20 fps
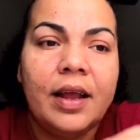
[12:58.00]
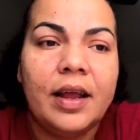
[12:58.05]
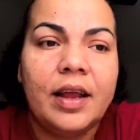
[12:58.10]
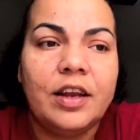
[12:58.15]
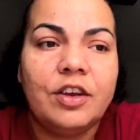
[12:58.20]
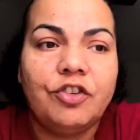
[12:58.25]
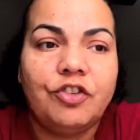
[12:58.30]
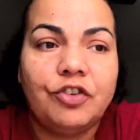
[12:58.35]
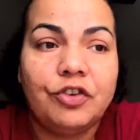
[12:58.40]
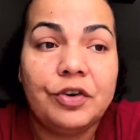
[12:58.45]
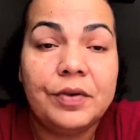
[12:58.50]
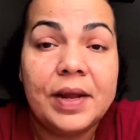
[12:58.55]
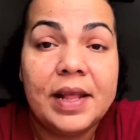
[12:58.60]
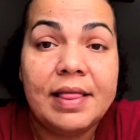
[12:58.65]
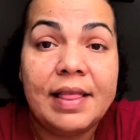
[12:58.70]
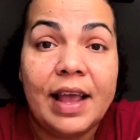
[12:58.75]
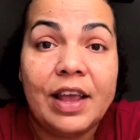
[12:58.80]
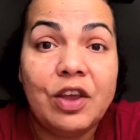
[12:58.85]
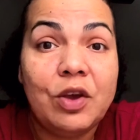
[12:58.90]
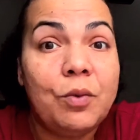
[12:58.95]
ensuring
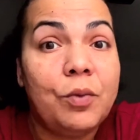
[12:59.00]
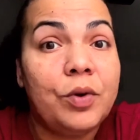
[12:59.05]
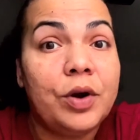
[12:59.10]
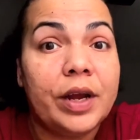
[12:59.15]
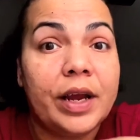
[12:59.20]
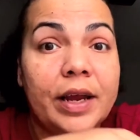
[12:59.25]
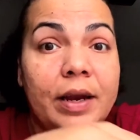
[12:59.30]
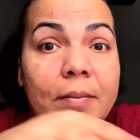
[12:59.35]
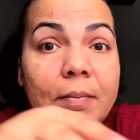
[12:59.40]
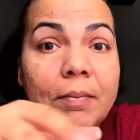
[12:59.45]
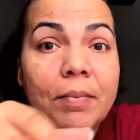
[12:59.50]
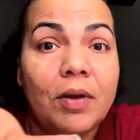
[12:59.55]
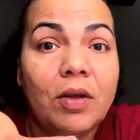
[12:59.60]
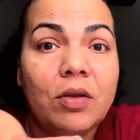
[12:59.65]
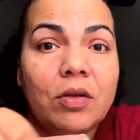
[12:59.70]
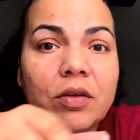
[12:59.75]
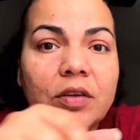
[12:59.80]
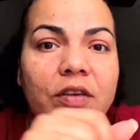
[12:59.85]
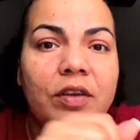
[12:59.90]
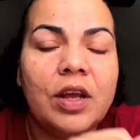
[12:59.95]
that you work in
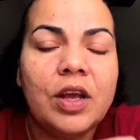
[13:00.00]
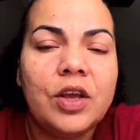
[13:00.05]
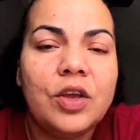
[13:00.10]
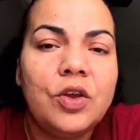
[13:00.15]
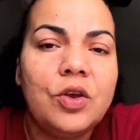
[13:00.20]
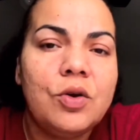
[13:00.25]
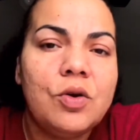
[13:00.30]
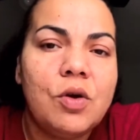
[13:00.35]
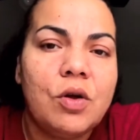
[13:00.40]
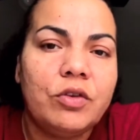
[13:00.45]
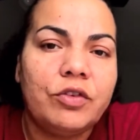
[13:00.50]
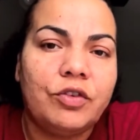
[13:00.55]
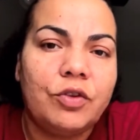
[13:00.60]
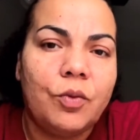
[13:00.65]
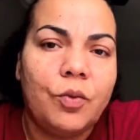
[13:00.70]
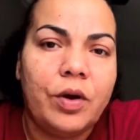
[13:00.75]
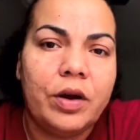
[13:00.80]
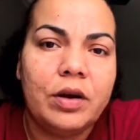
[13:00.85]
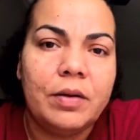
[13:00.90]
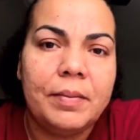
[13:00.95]
bulks. You also
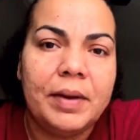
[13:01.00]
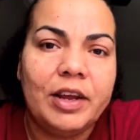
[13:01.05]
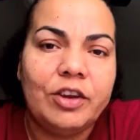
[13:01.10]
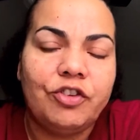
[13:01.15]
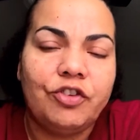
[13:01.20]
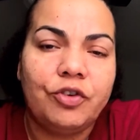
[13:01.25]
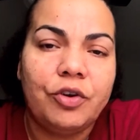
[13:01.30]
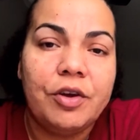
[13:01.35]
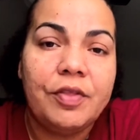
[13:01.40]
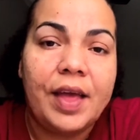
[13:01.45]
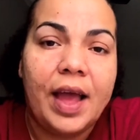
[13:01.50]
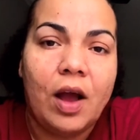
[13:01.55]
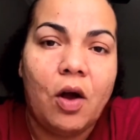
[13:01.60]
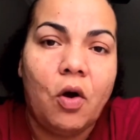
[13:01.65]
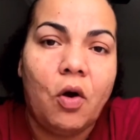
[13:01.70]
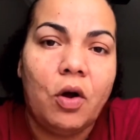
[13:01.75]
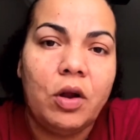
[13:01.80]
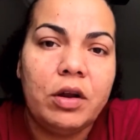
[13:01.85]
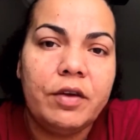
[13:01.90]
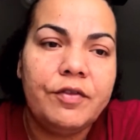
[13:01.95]
want to make sure that
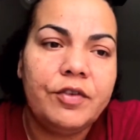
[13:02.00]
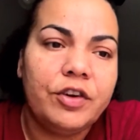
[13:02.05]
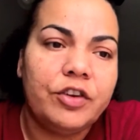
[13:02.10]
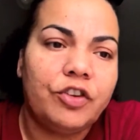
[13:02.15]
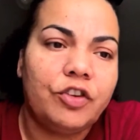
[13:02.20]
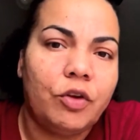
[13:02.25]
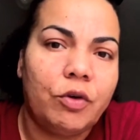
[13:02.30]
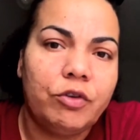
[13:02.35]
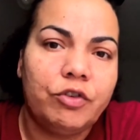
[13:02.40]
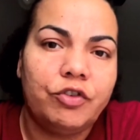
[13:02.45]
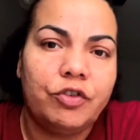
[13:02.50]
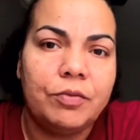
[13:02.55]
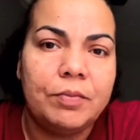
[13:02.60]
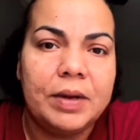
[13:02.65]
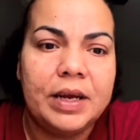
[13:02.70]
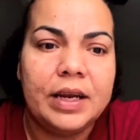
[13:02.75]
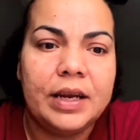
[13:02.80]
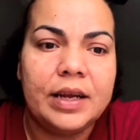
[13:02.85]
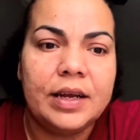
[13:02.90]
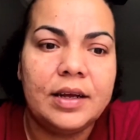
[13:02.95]
all of your social
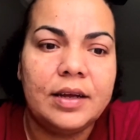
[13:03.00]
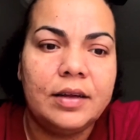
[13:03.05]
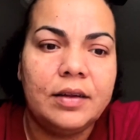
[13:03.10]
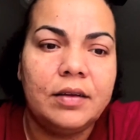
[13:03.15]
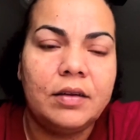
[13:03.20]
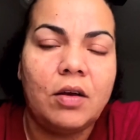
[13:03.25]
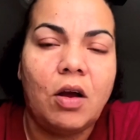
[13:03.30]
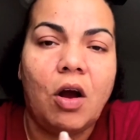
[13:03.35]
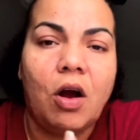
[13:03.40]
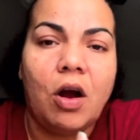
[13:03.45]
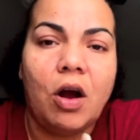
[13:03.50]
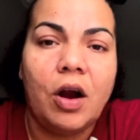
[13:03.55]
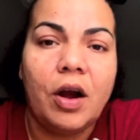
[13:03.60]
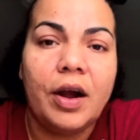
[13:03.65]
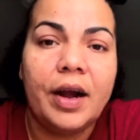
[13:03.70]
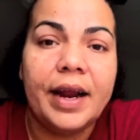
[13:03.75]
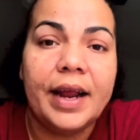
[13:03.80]
medias are